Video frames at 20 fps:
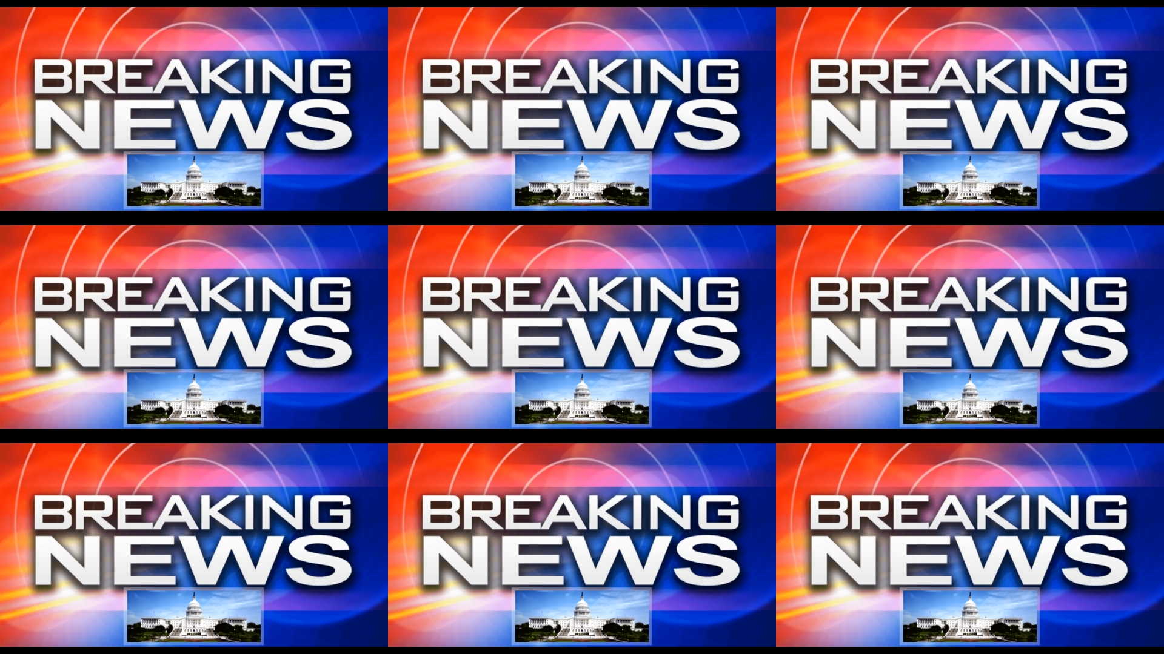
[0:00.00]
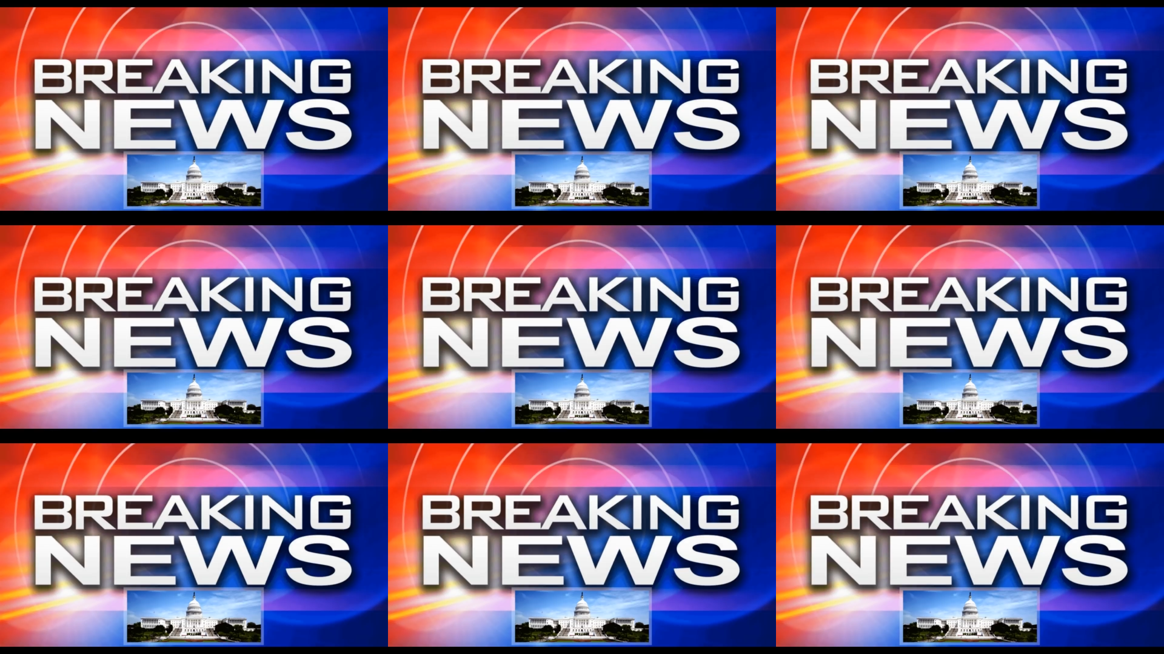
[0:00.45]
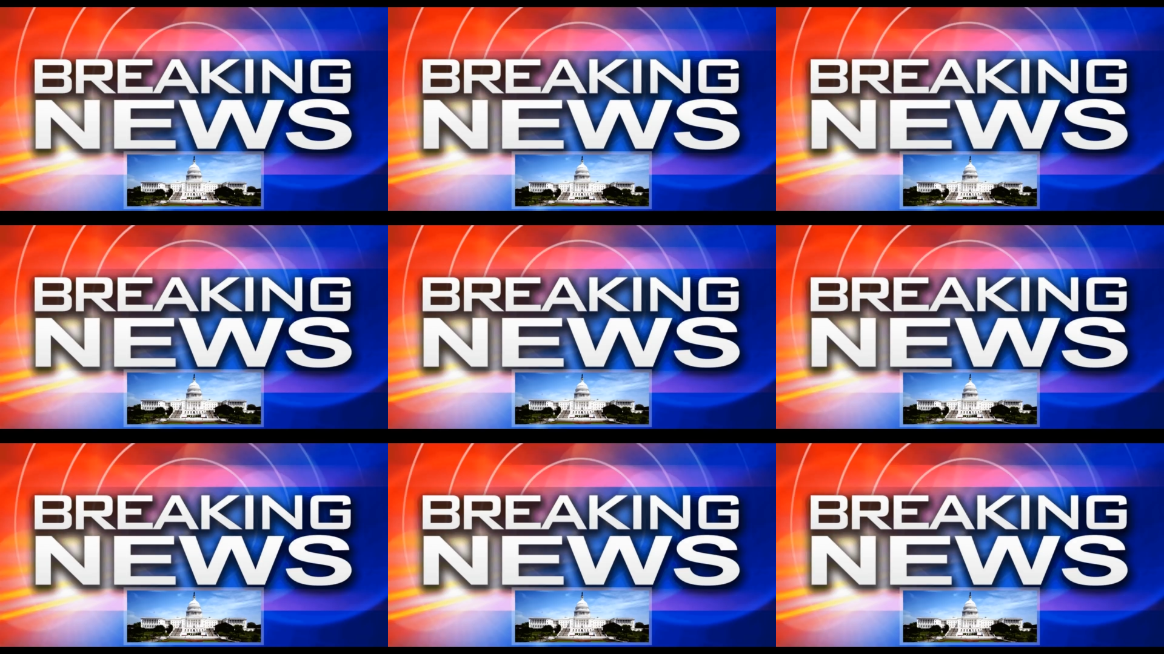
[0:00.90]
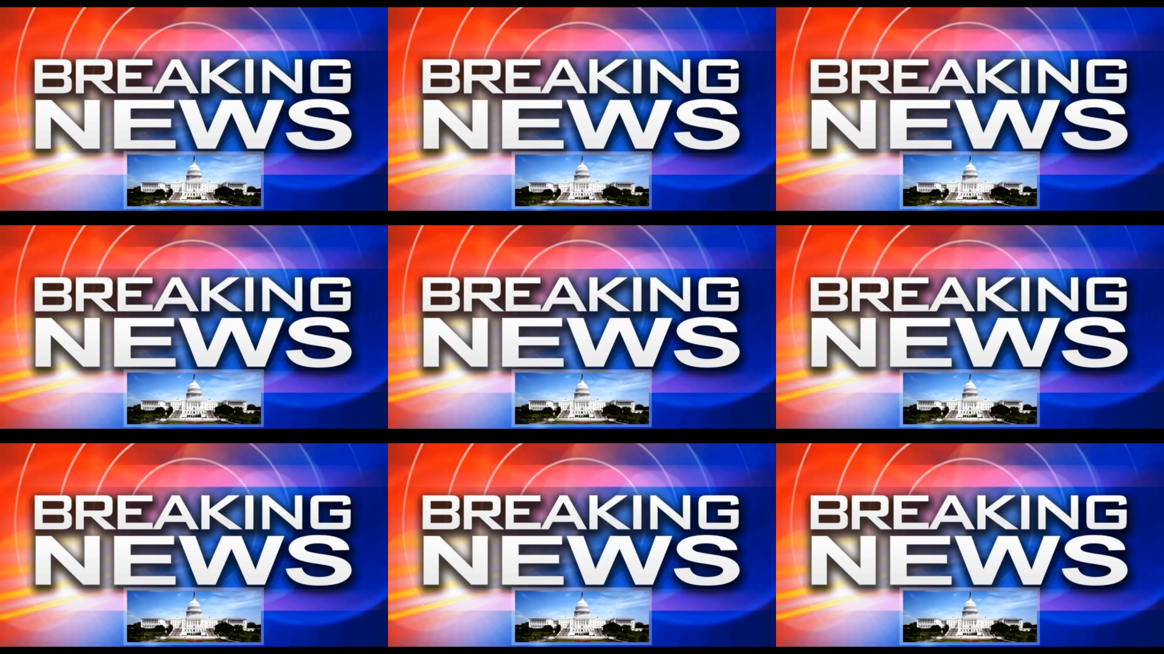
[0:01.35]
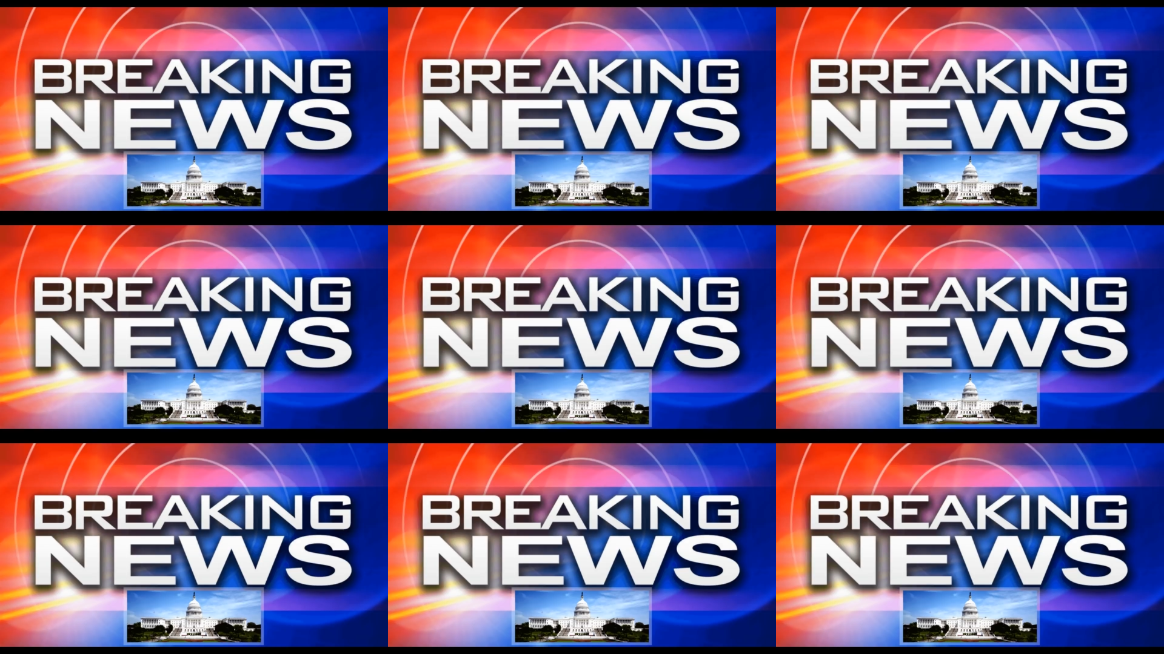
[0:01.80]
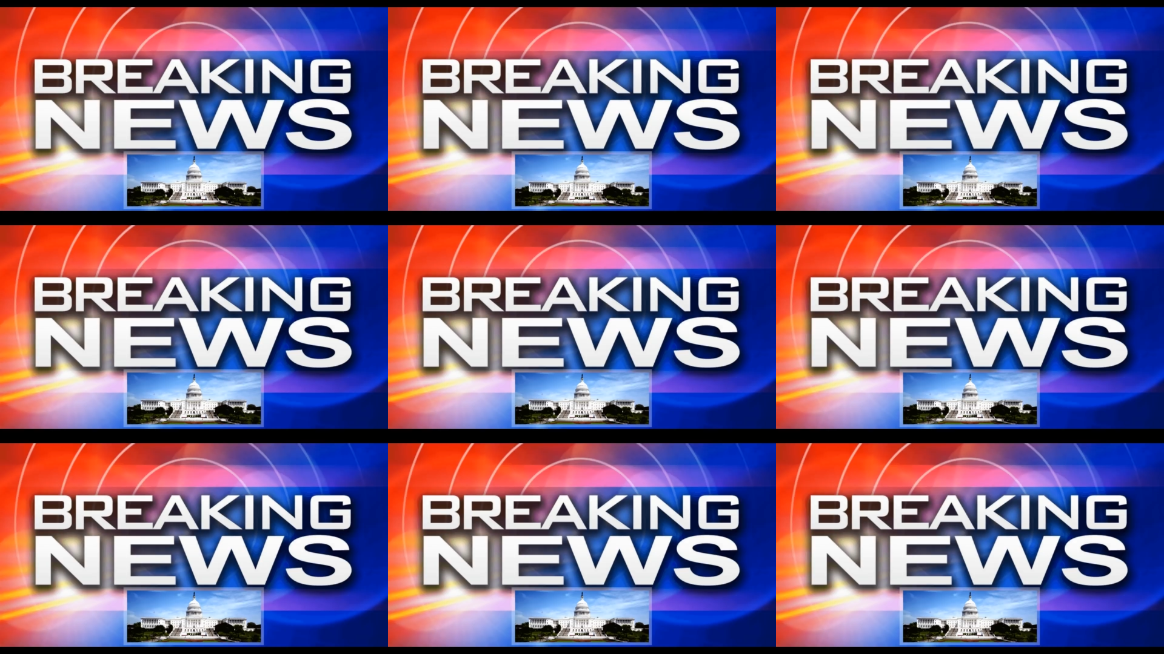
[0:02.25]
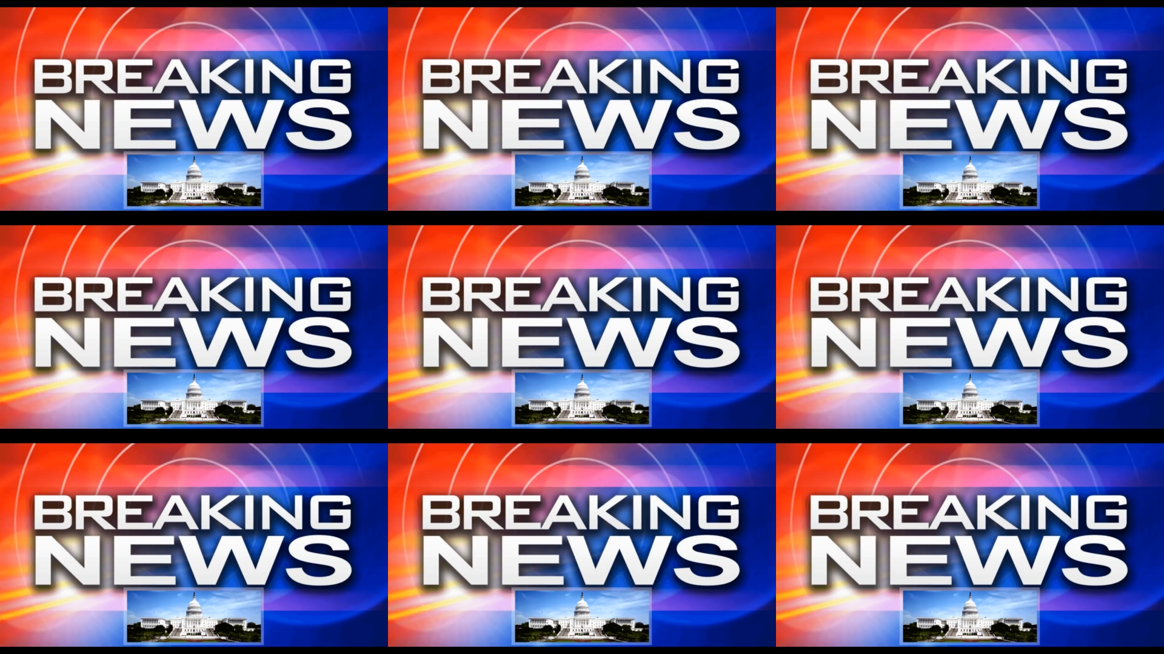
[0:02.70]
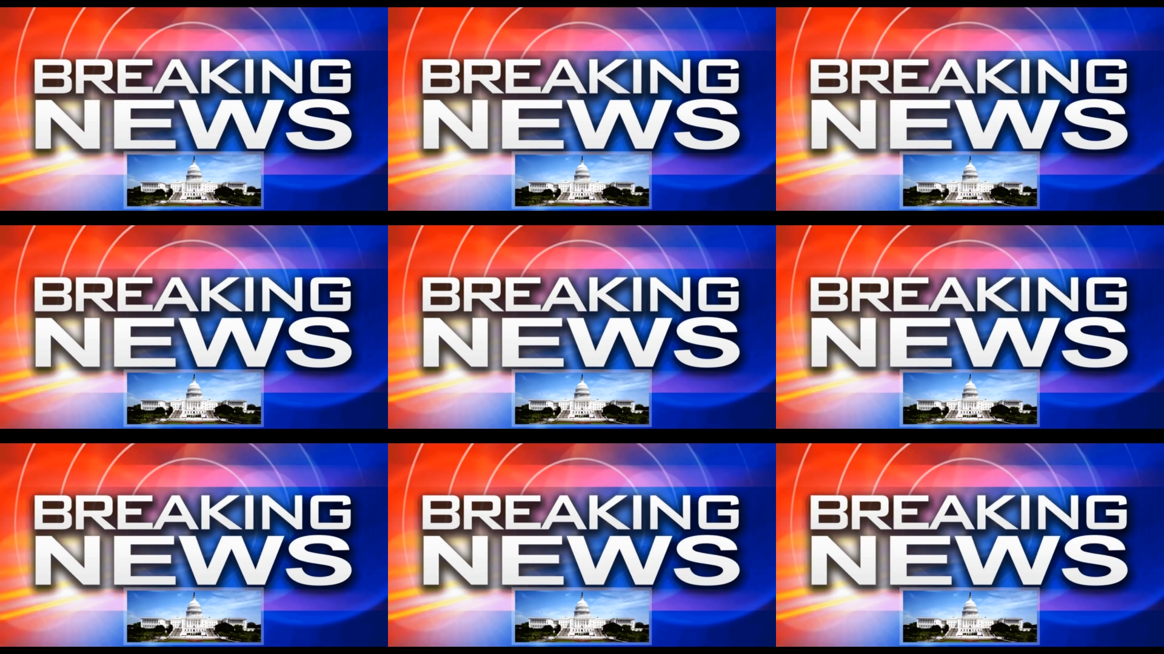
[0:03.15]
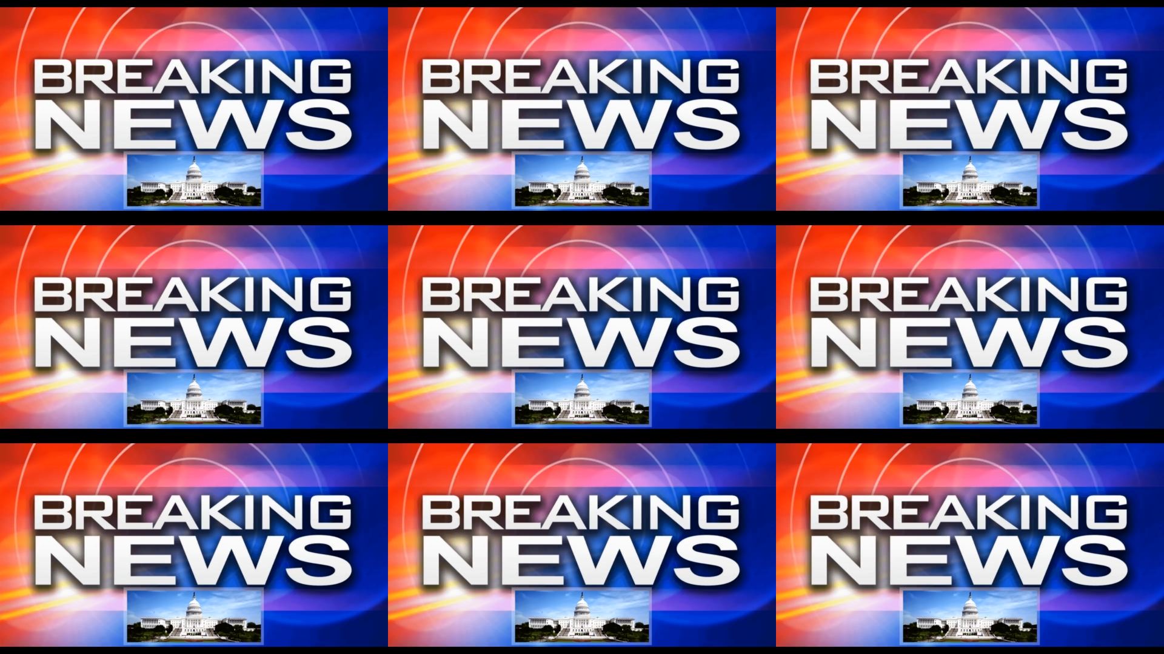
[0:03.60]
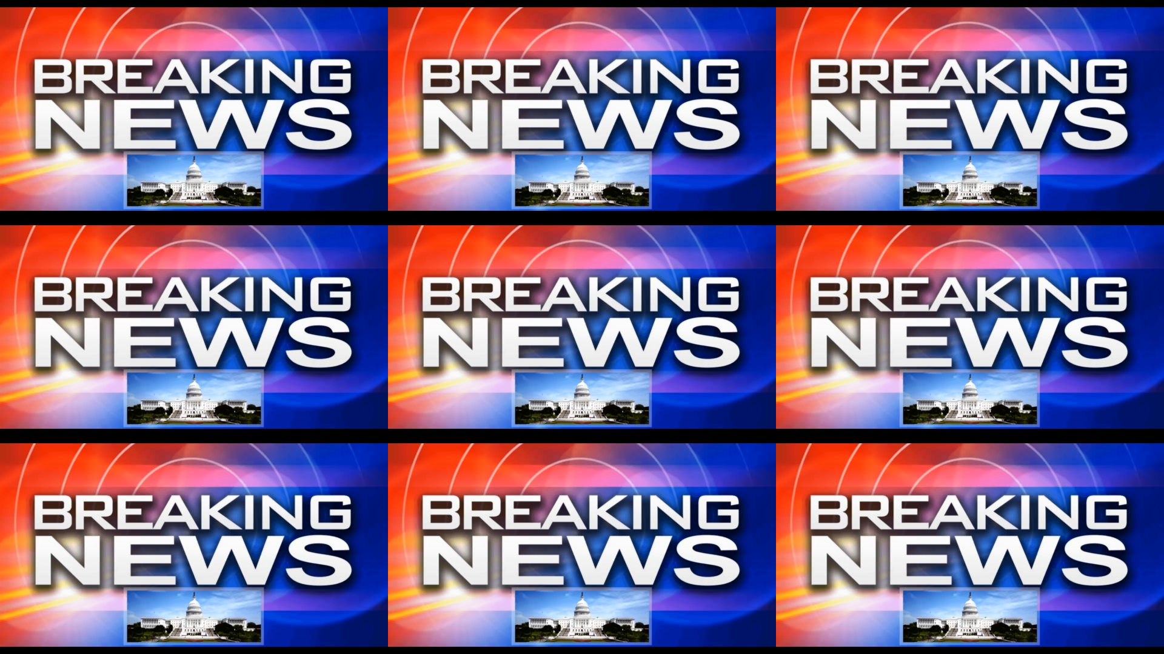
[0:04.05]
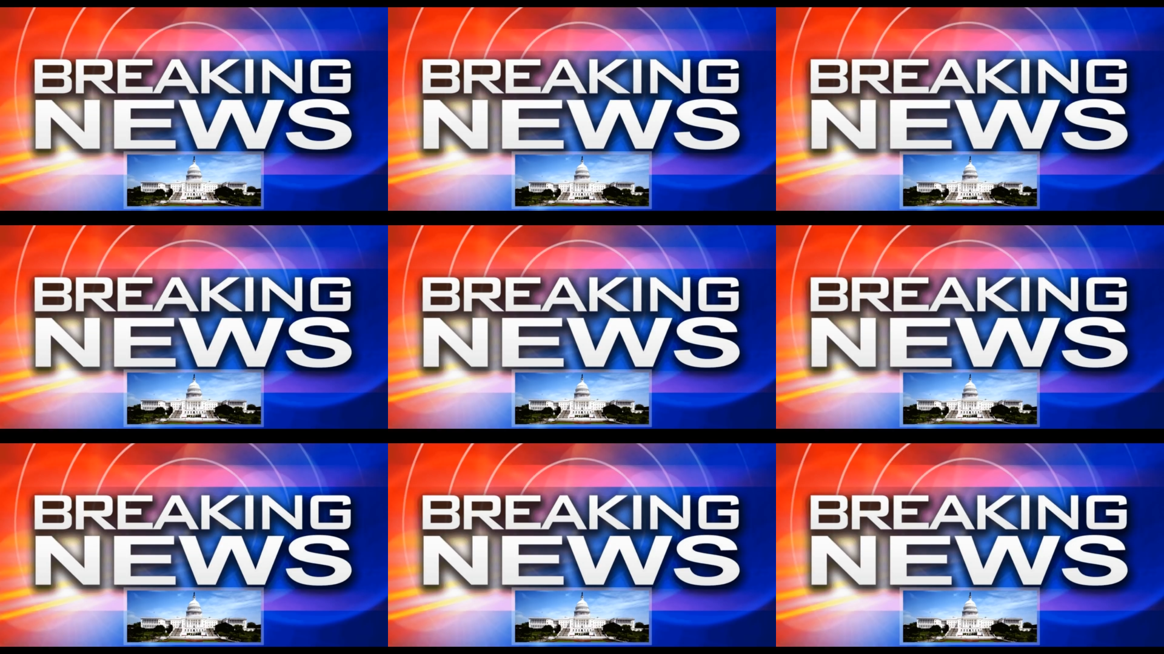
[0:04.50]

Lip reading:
[unreadable: no face in view]